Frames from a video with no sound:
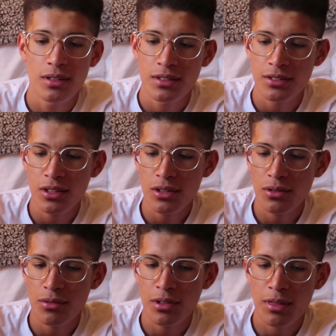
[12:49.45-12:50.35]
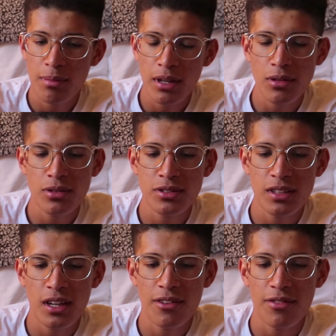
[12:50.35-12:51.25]
So with medical
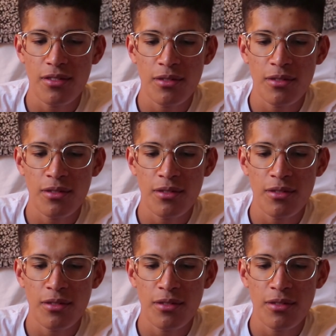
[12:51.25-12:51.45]
stuff,